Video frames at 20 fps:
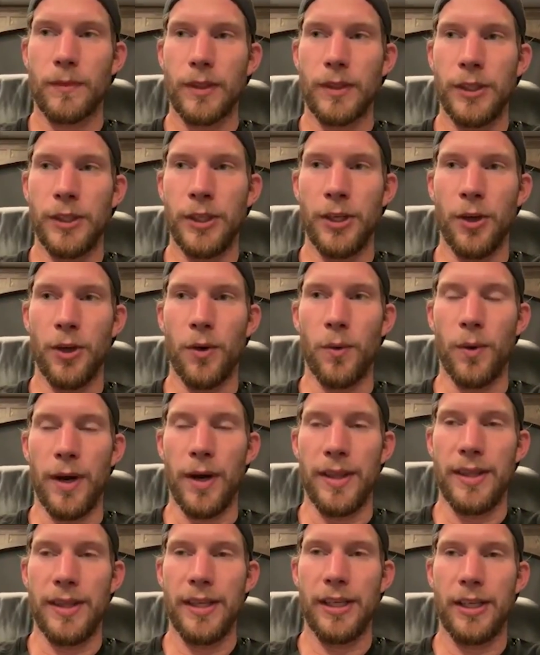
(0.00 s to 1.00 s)
you know,
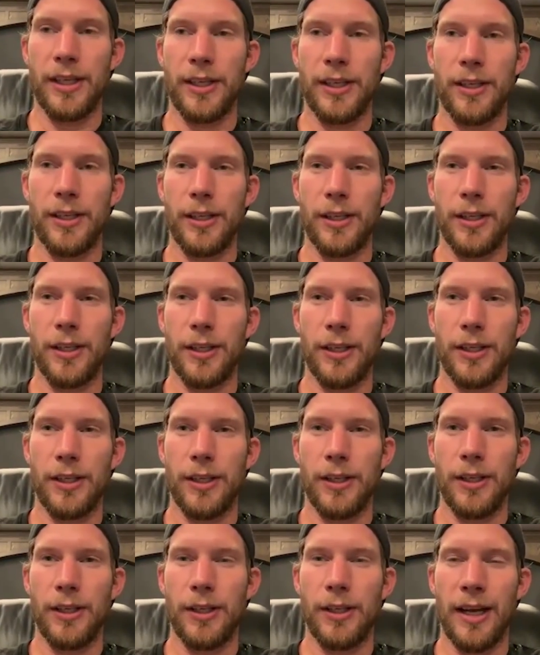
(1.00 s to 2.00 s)
I think
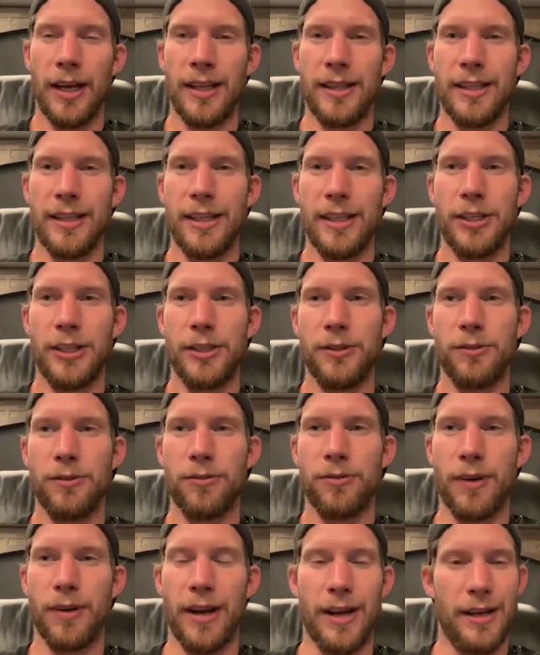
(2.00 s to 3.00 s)
I think you
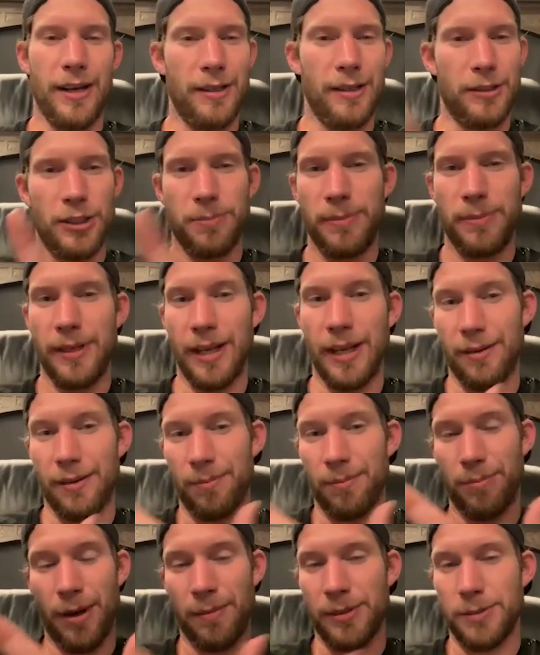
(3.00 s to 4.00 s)
find speak
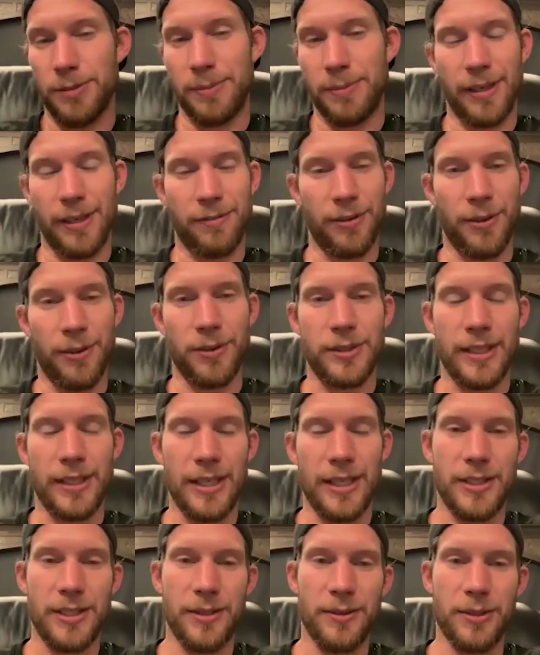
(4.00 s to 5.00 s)
probably speaking for those
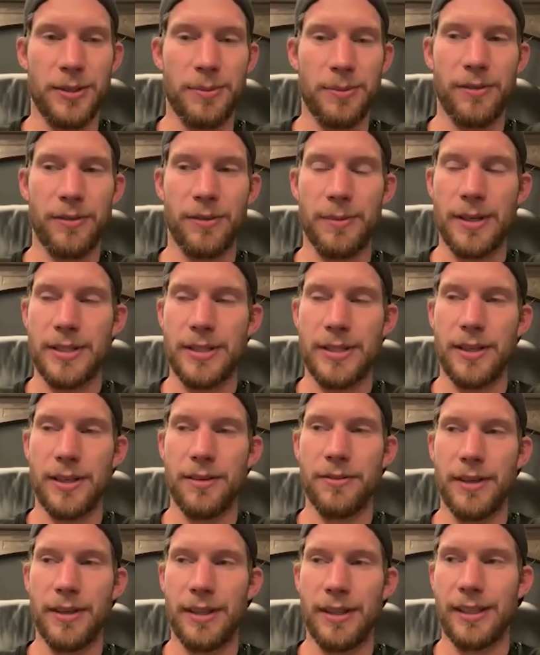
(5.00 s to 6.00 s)
guys too, and speaking for
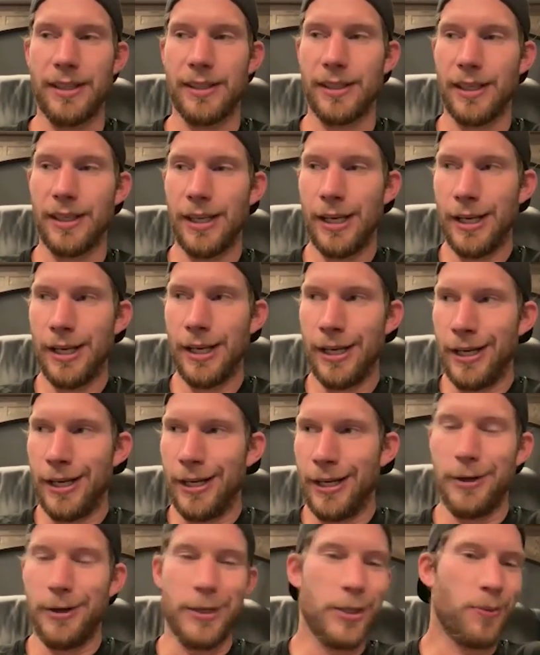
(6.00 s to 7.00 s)
myself, I think
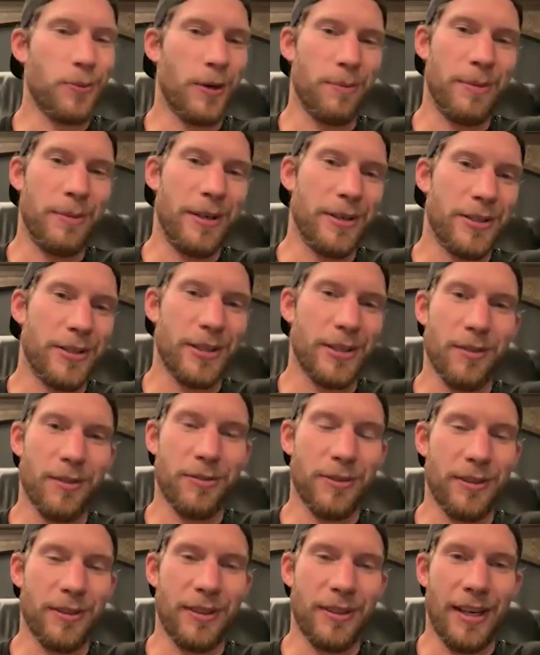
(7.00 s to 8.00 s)
you know you just want to be
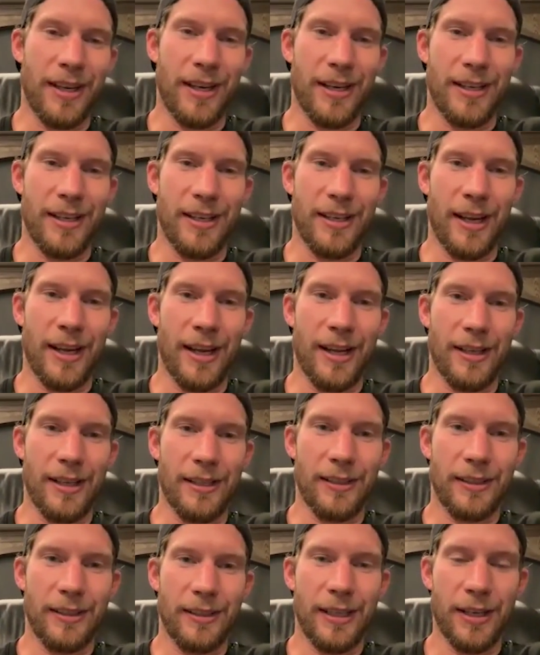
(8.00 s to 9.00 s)
yourself and and
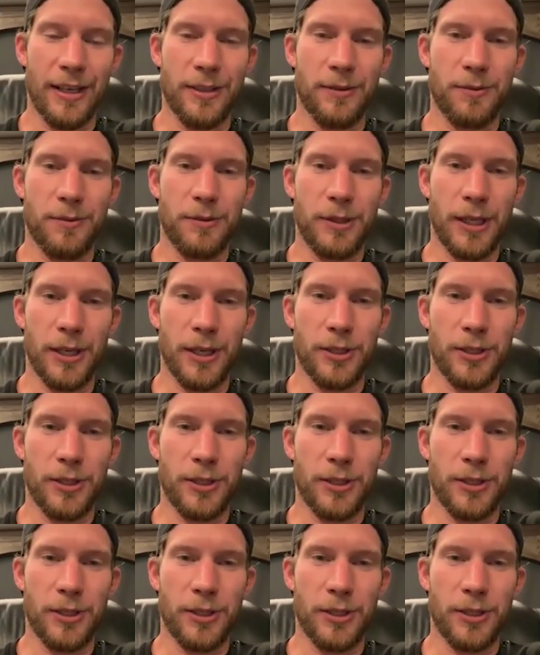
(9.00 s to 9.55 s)
and kind of kind of